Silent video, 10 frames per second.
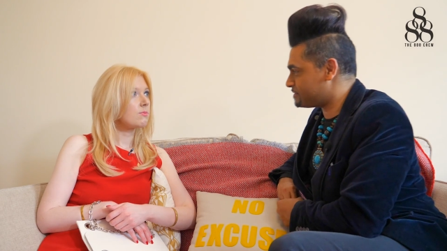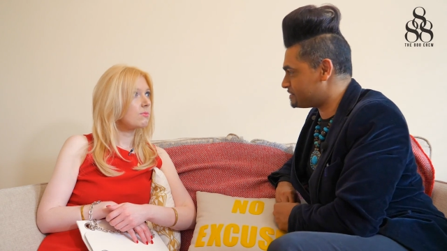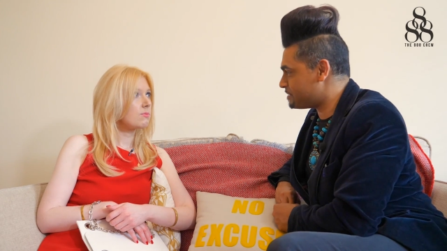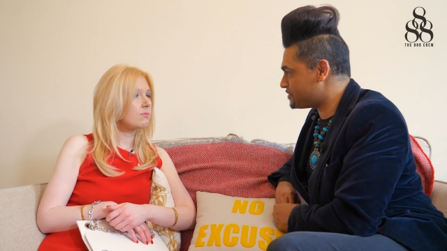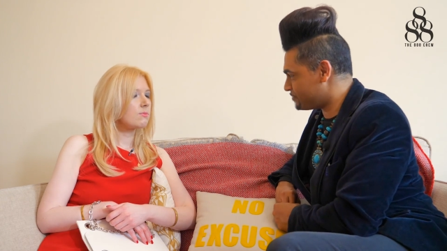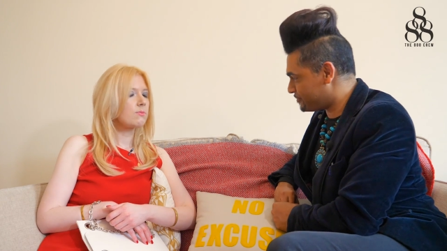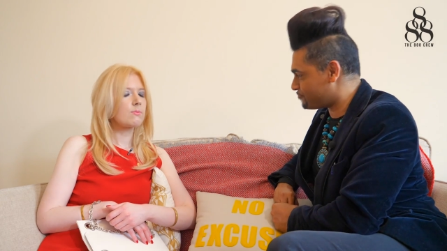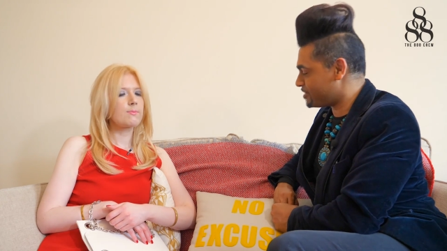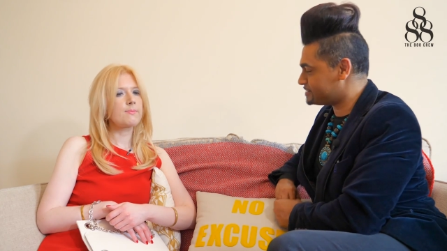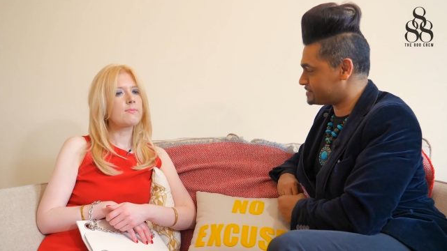Speaker 1: Let me
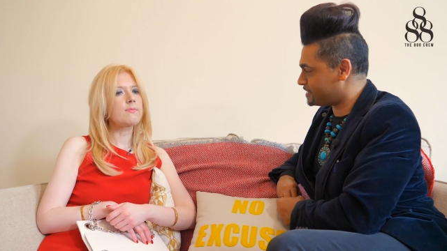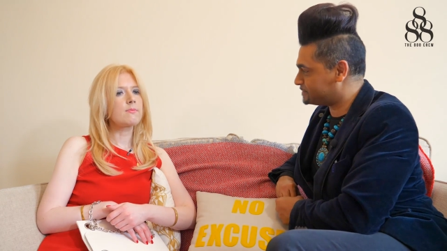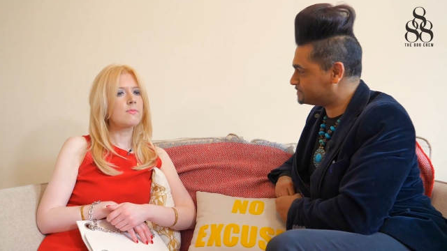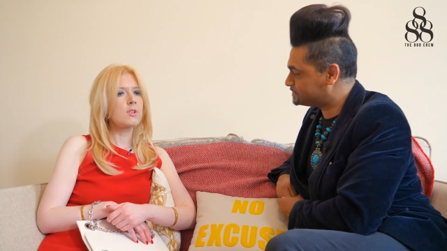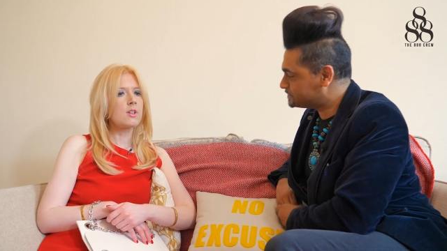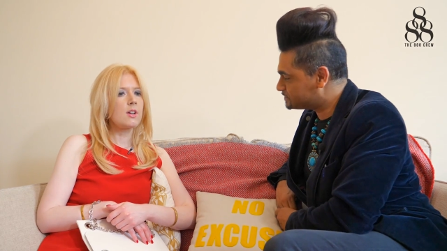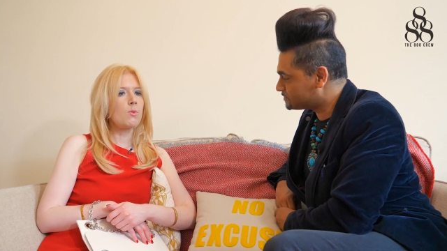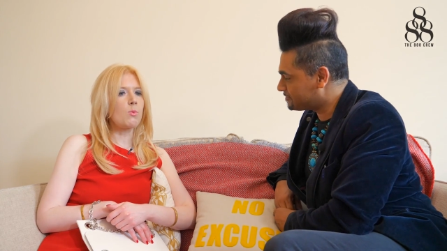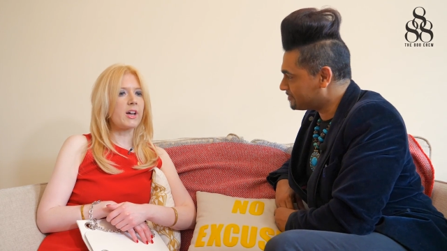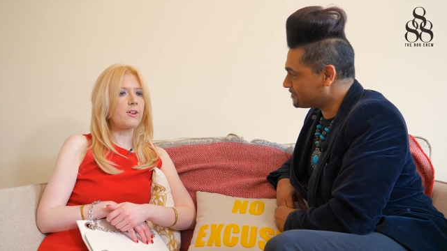rephrase that.
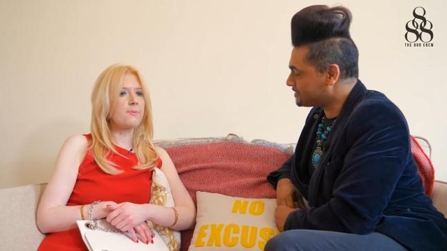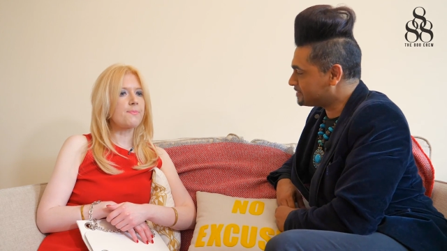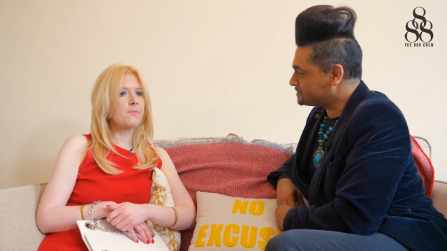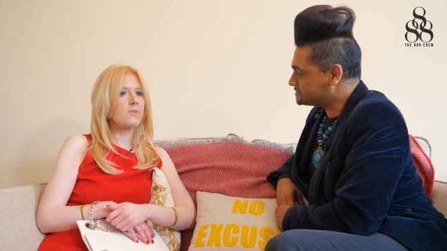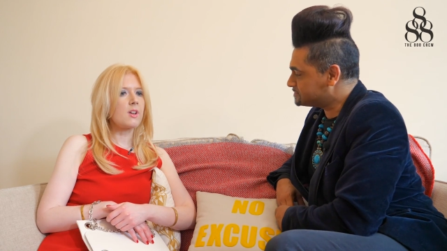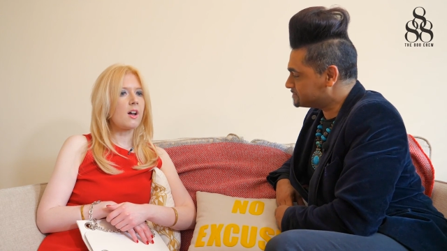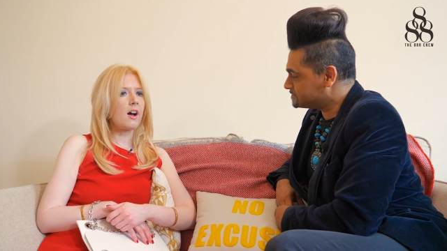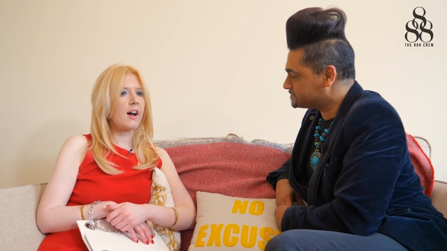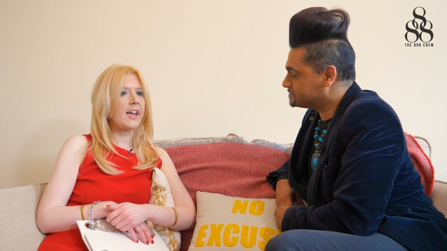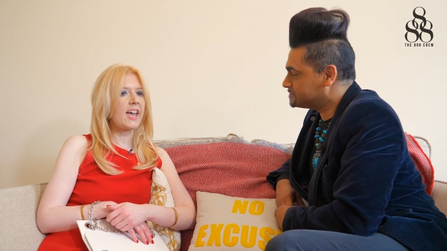
Speaker 2: Well,
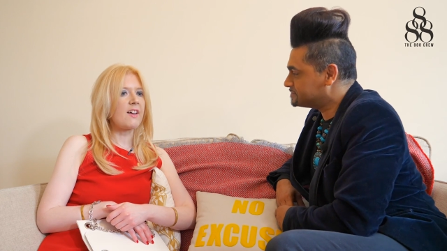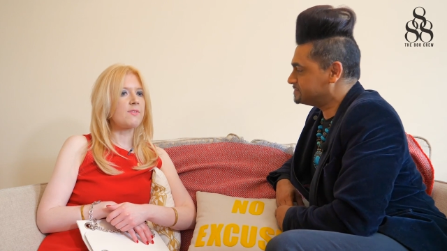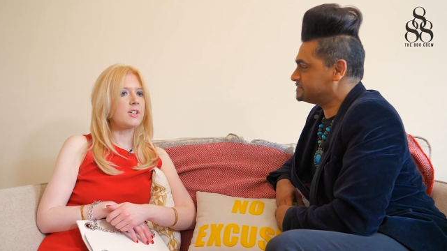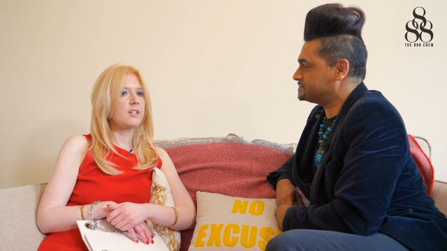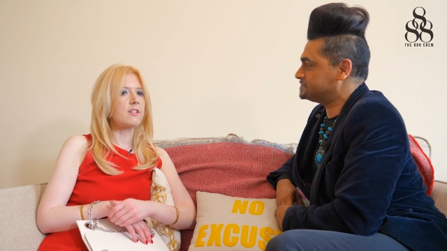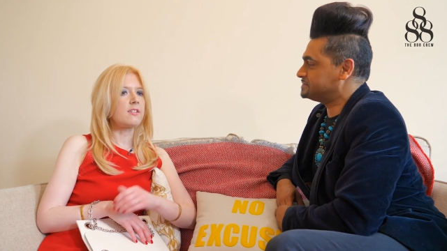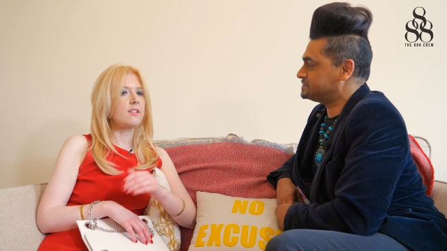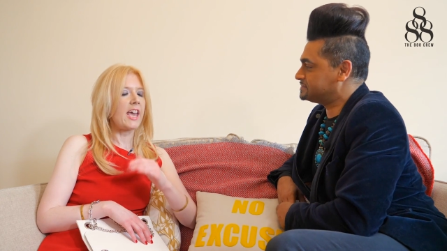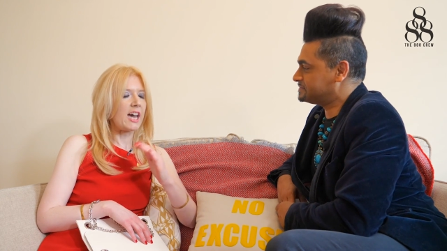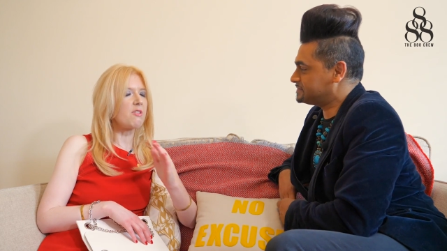I have a
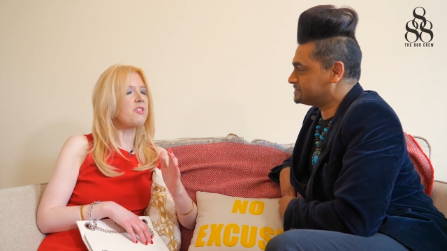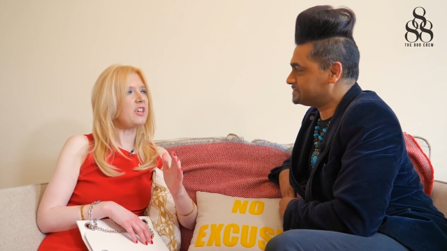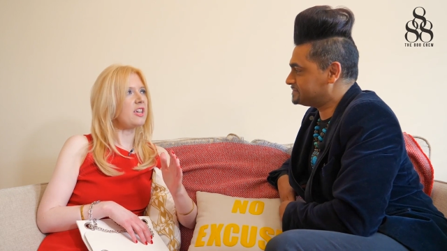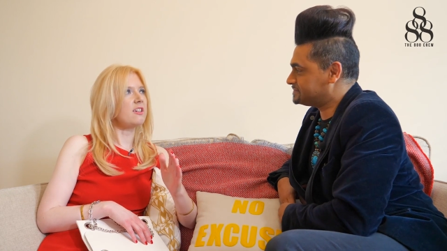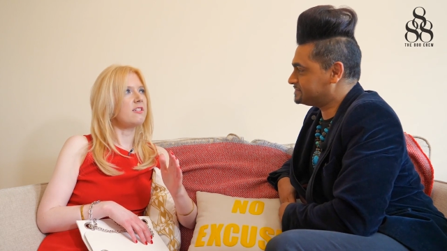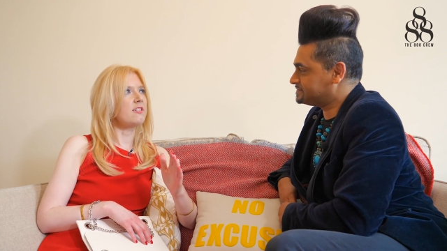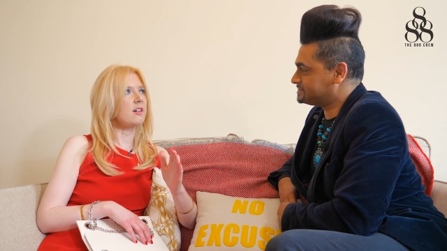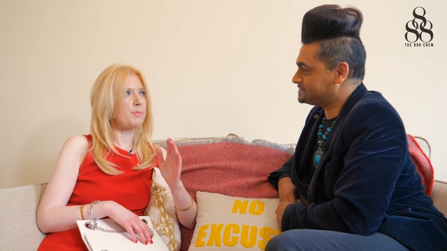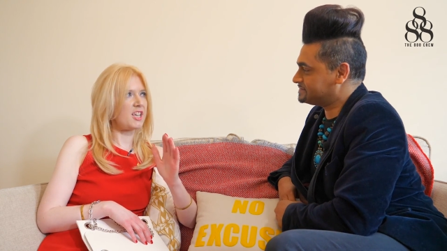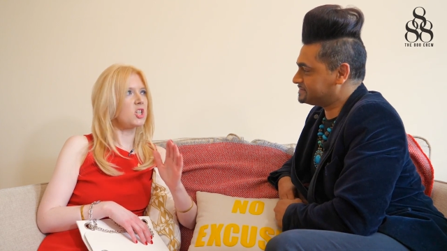healthy
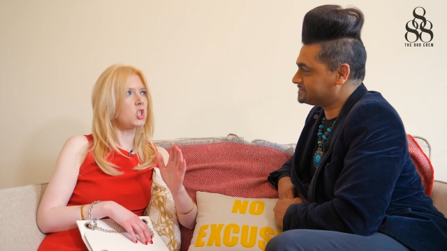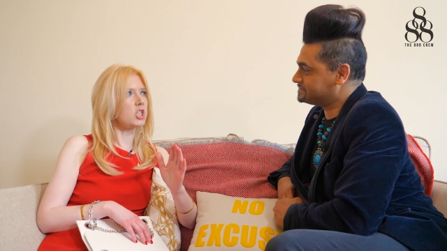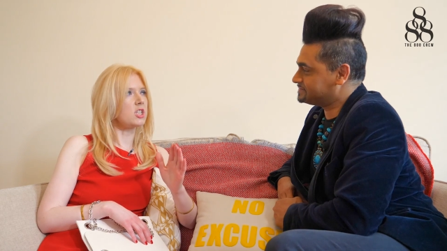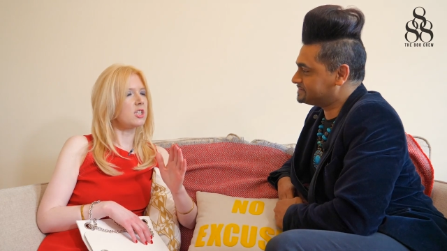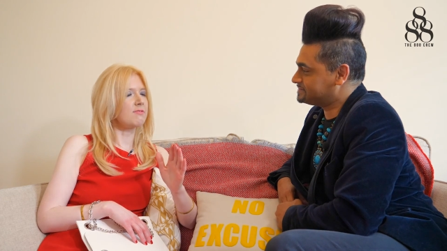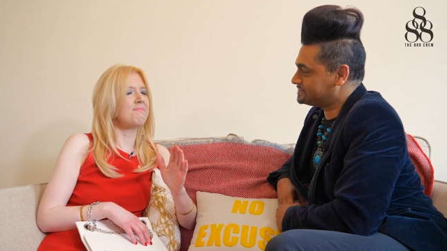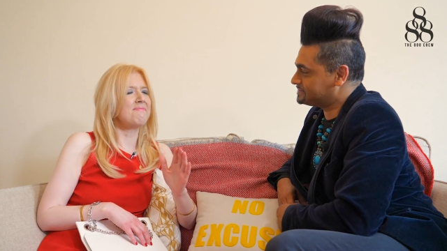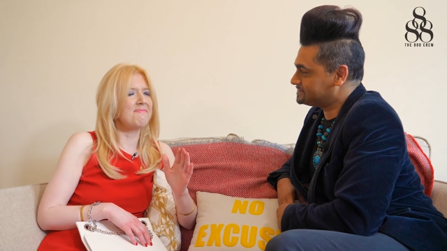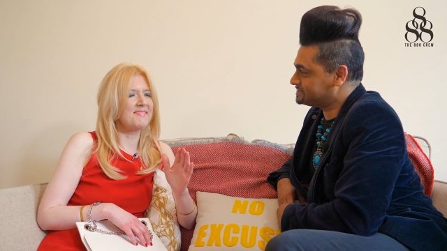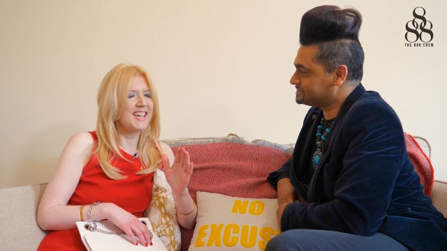obsession
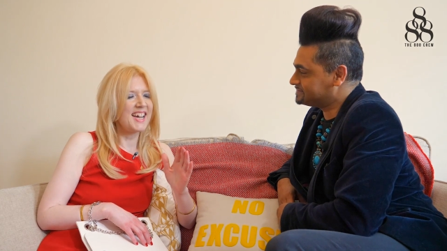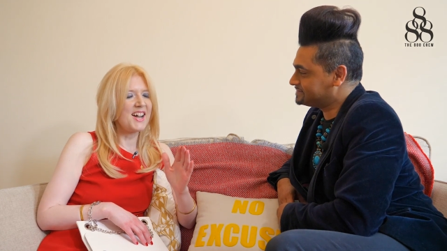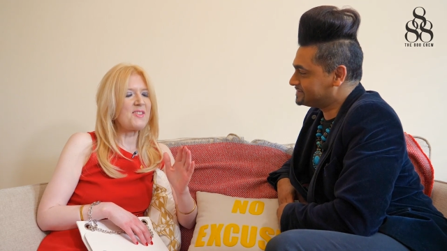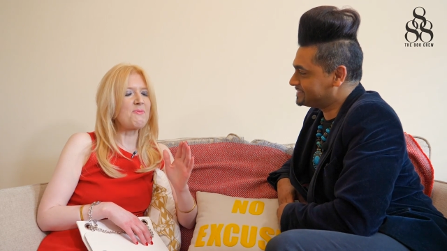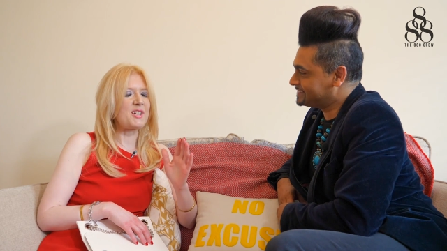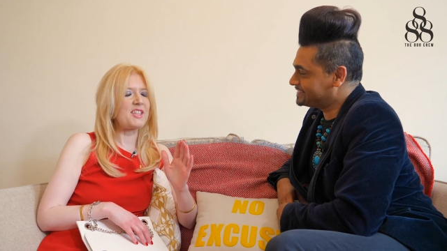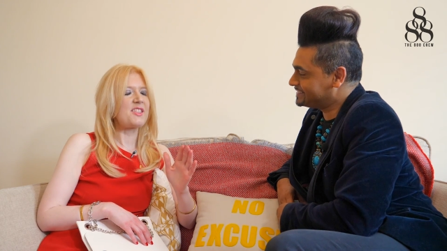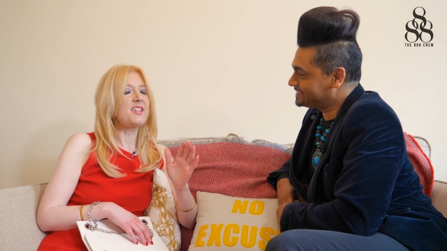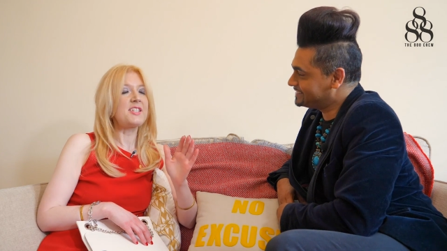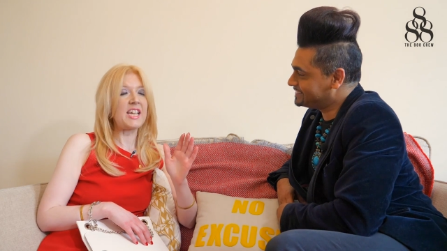with
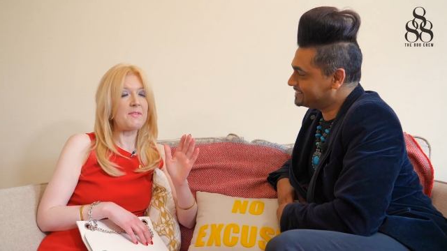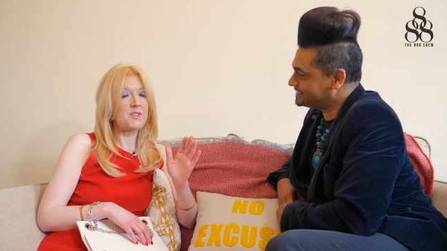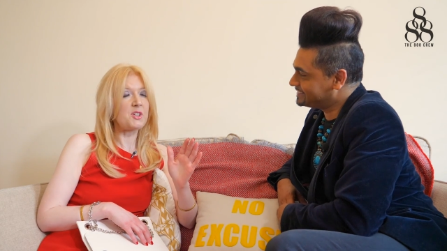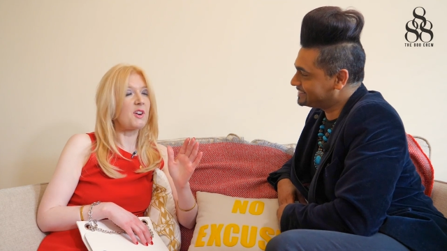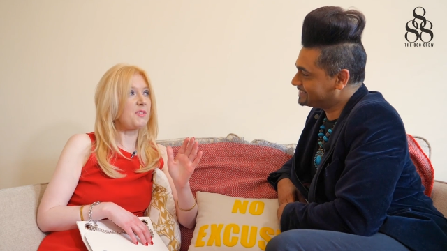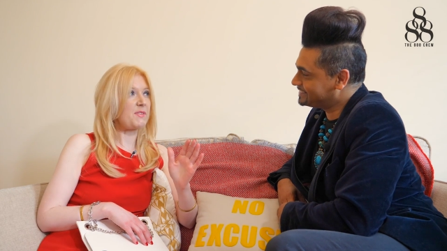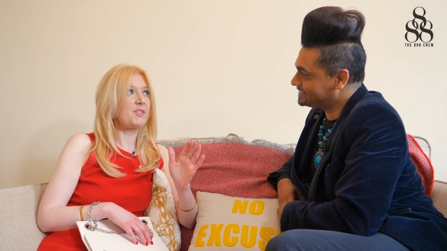David Duchovny